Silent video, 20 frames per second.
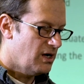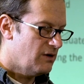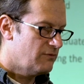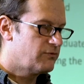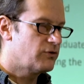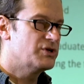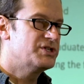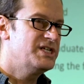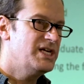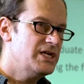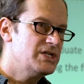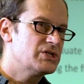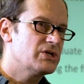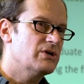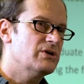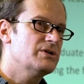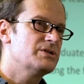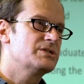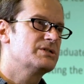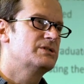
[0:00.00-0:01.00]
for
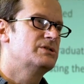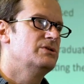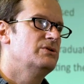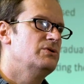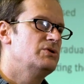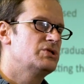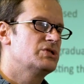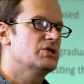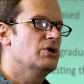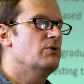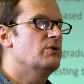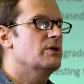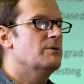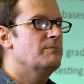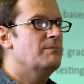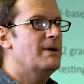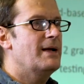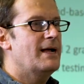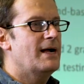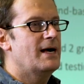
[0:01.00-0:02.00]
teachers to show
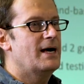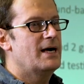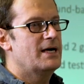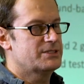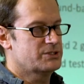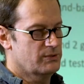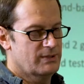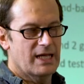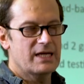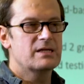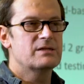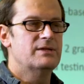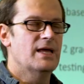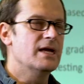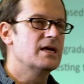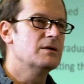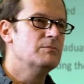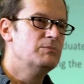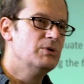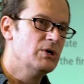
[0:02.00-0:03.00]
them so
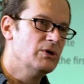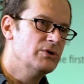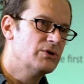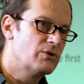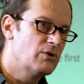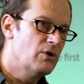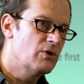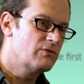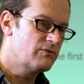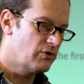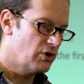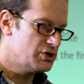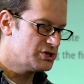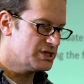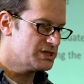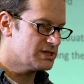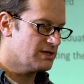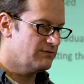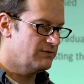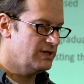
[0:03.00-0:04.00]
they can build their own
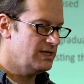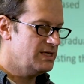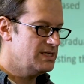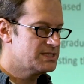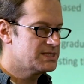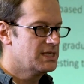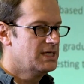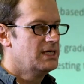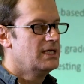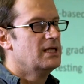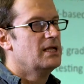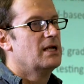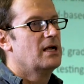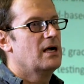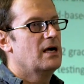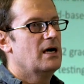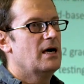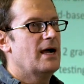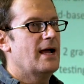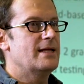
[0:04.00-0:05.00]
versions of these
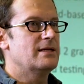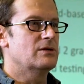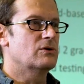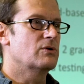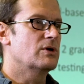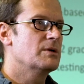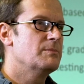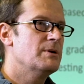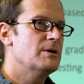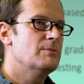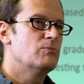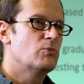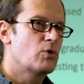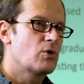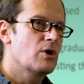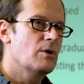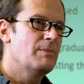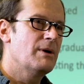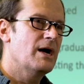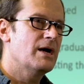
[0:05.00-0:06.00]
and learn a bit
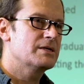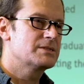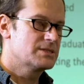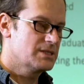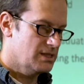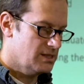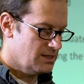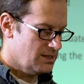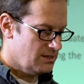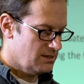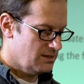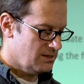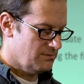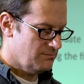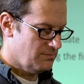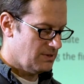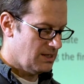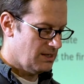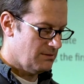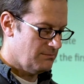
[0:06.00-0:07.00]
more about
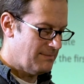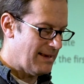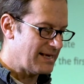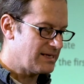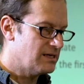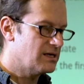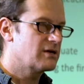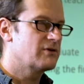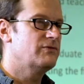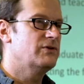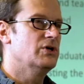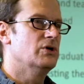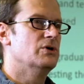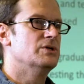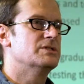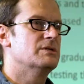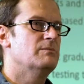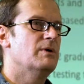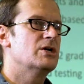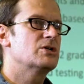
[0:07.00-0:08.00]
magnetic
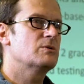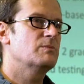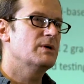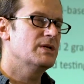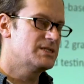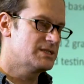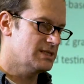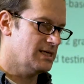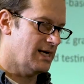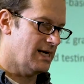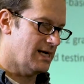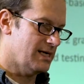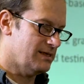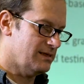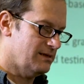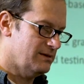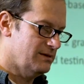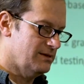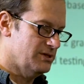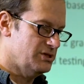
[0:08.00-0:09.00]
fields and measurements
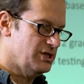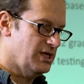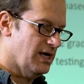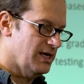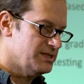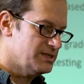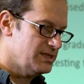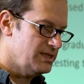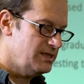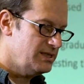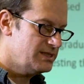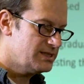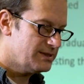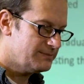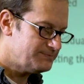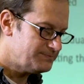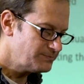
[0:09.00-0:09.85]
and the GICs.